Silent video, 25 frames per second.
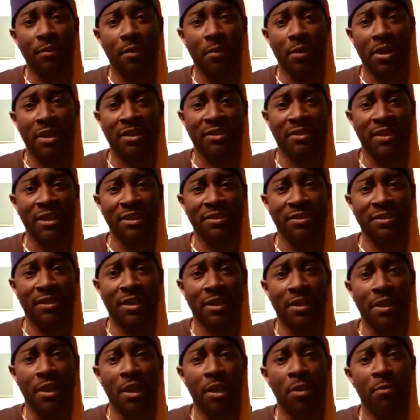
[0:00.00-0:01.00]

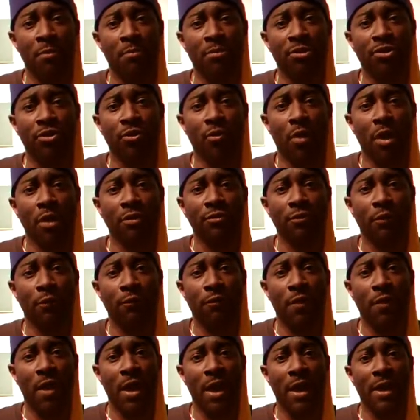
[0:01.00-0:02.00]
existed, but you also
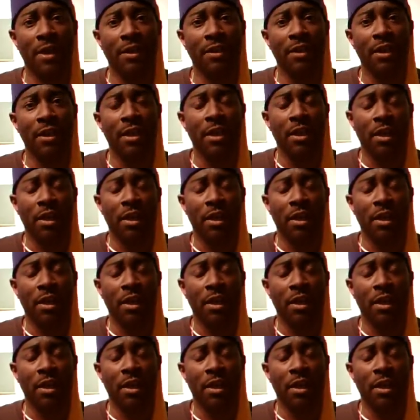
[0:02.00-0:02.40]
find